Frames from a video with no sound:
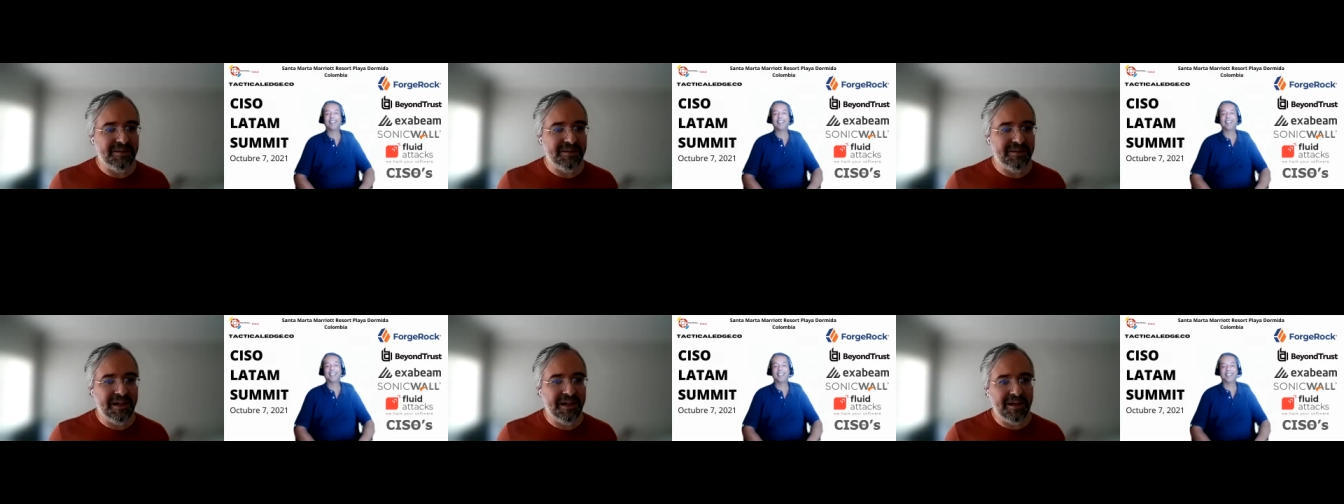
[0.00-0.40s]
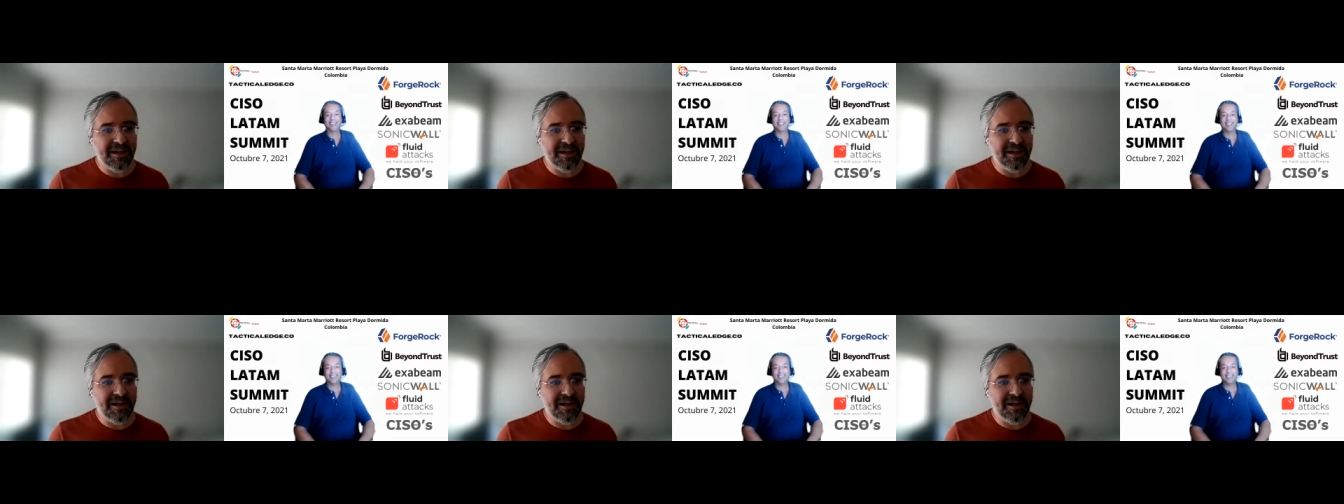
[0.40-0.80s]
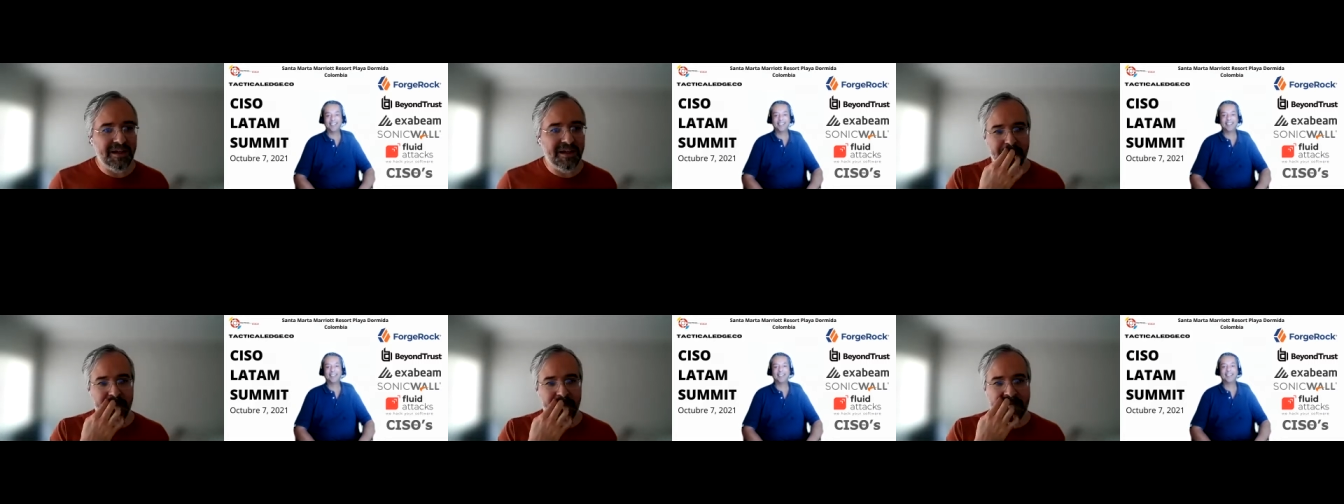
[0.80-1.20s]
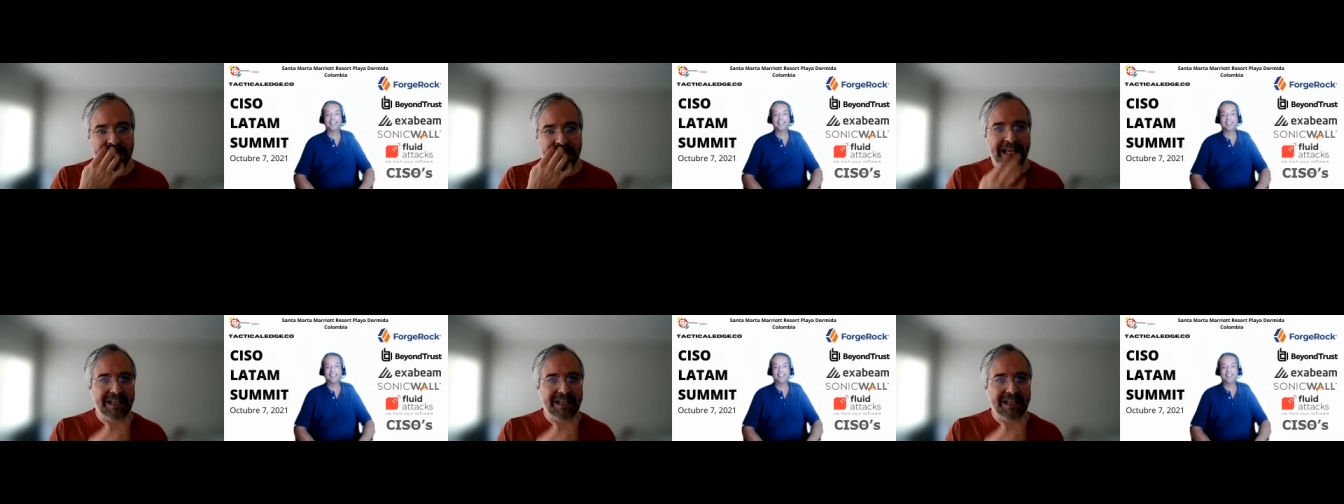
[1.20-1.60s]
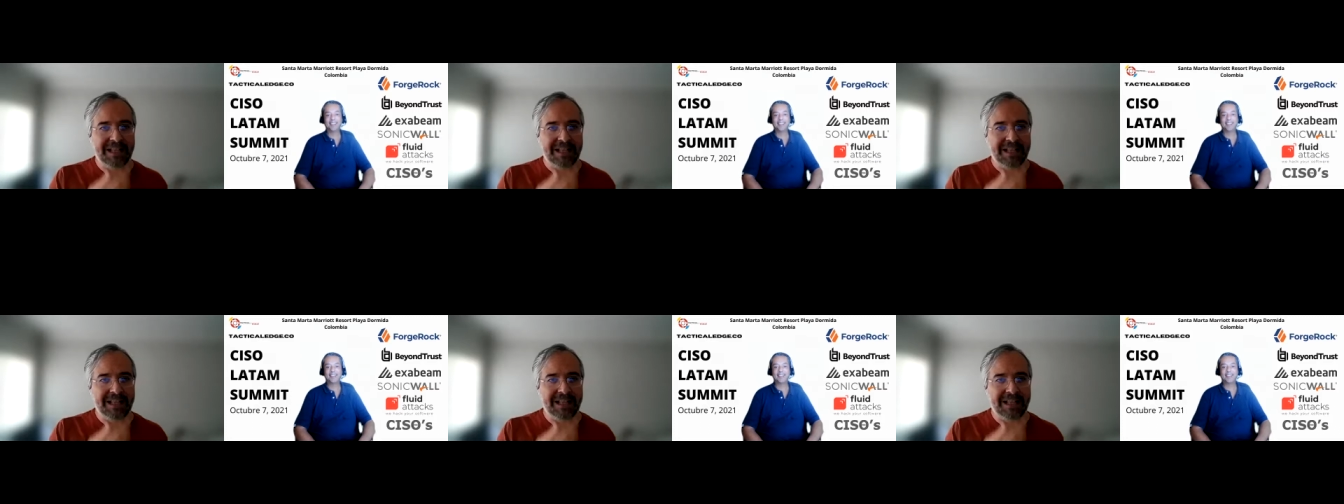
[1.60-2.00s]
Because it
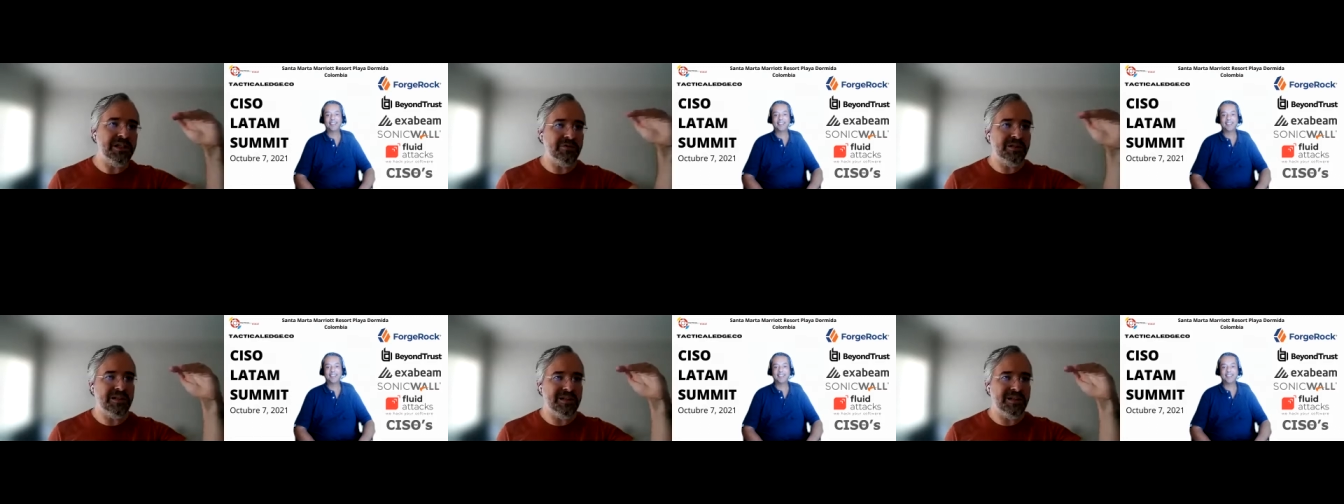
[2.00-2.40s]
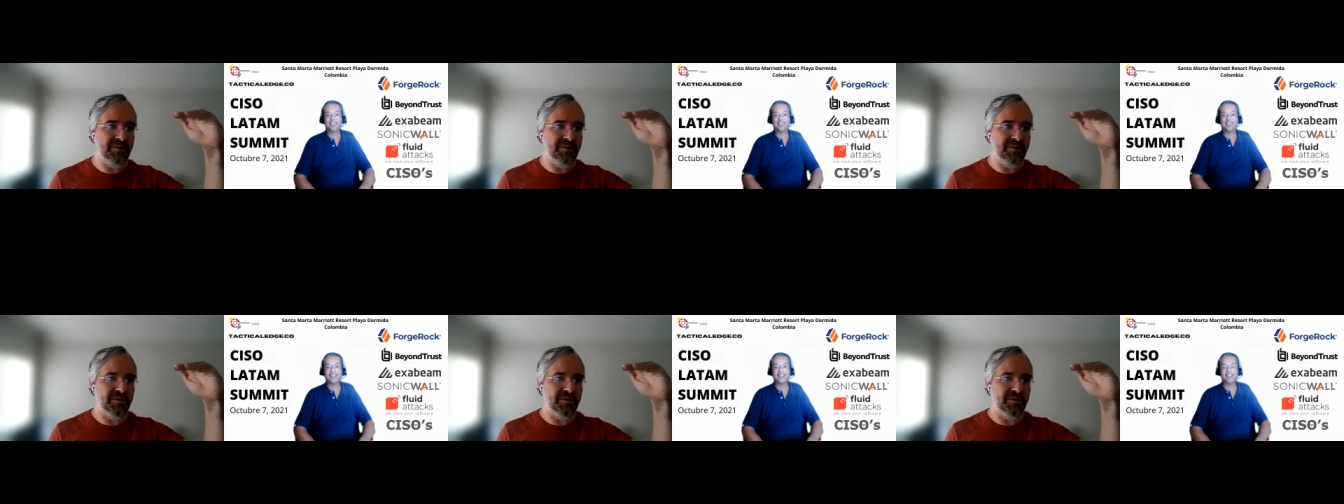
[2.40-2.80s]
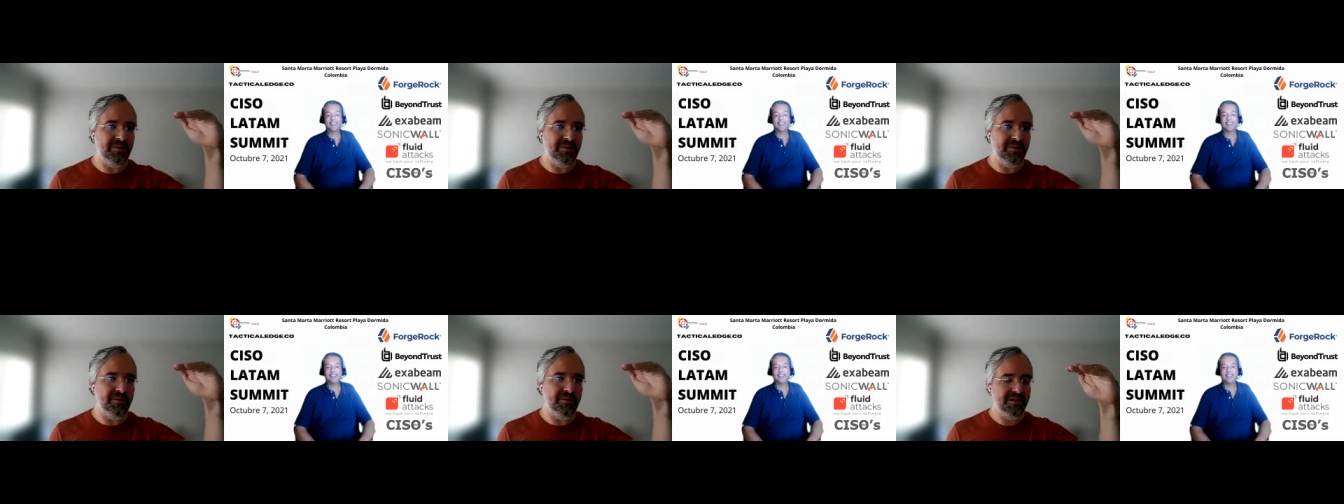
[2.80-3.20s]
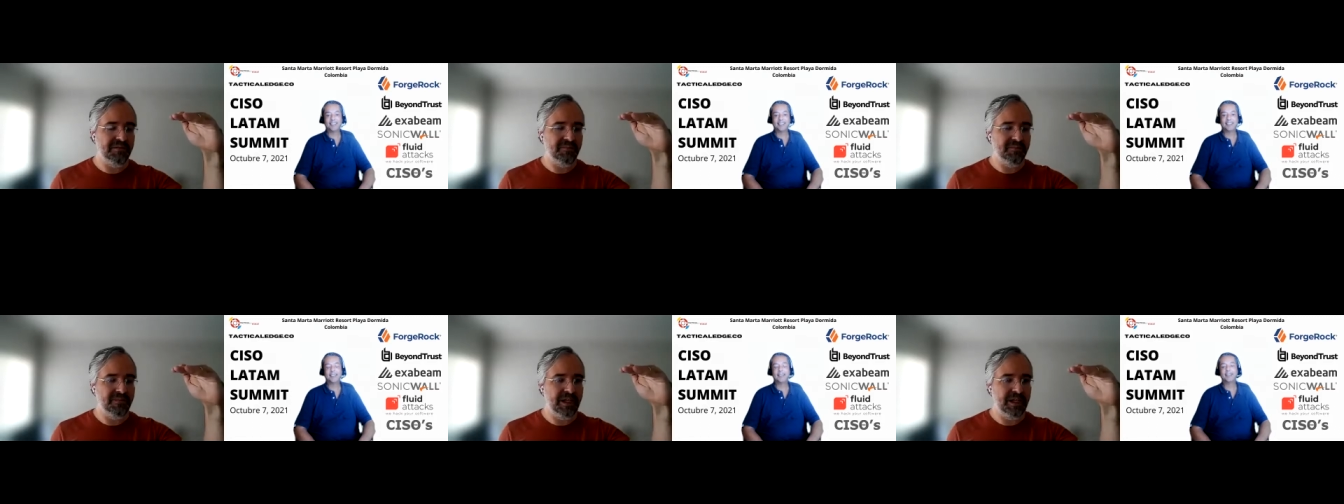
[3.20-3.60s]
provides you the direction,